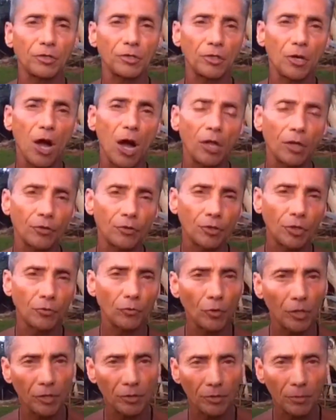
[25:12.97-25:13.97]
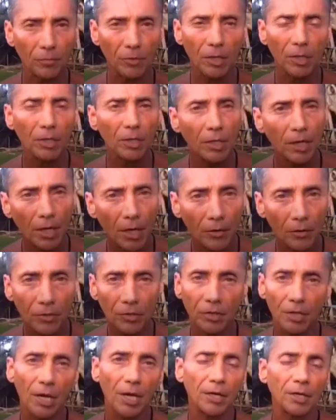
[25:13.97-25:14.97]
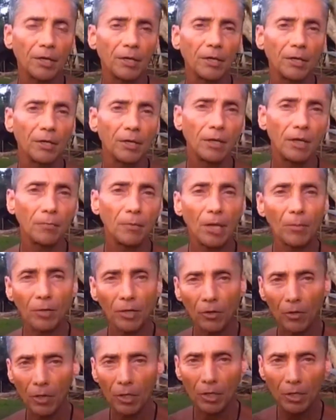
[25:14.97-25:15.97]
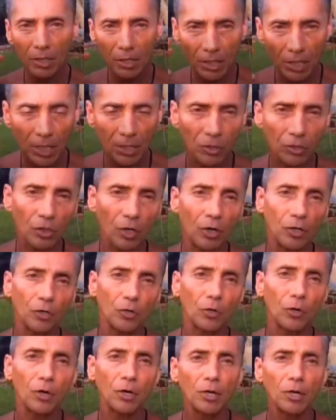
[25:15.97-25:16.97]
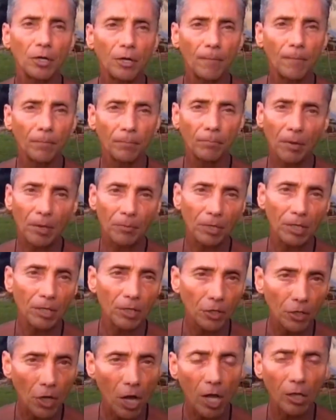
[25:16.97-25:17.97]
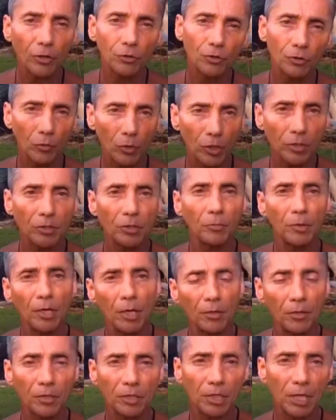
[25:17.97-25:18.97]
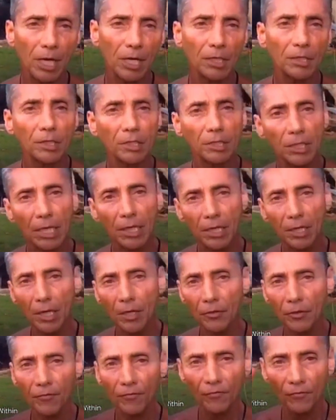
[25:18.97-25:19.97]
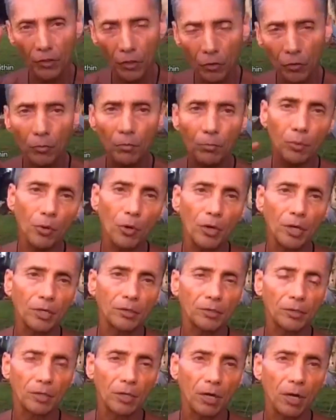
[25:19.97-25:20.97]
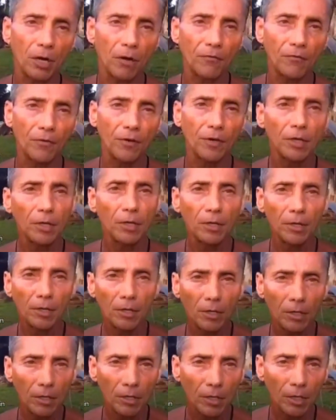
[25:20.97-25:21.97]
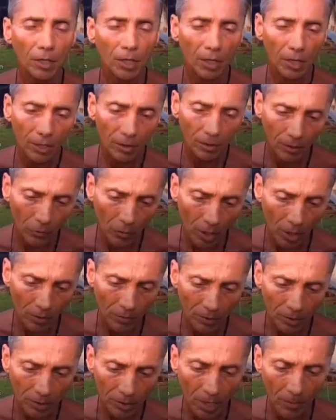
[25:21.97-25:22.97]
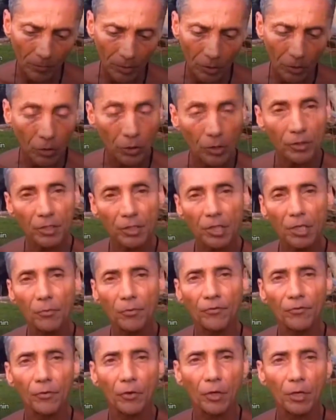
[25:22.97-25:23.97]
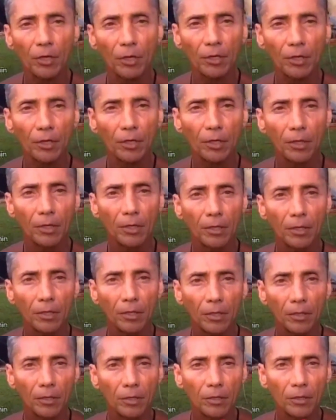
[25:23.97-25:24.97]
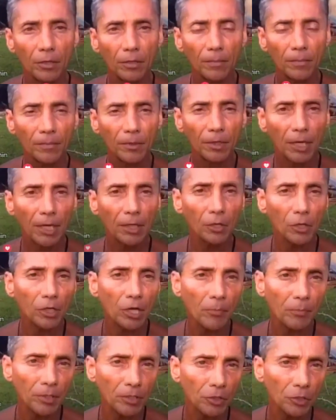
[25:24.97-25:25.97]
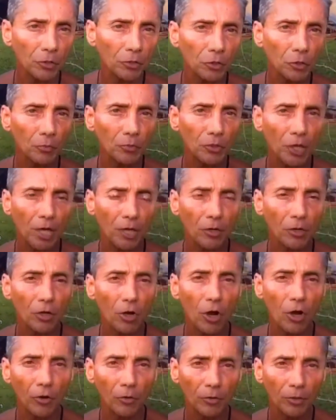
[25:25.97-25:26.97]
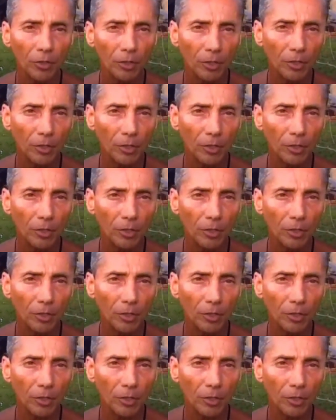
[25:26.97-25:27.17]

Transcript: It's knowledge, wisdom, and understanding. And maybe it'll kickstart your maybe knowledge, wisdom, and understanding to take another viewpoint of, well, something you couldn't see before. Okay, look up his YouTube channel called,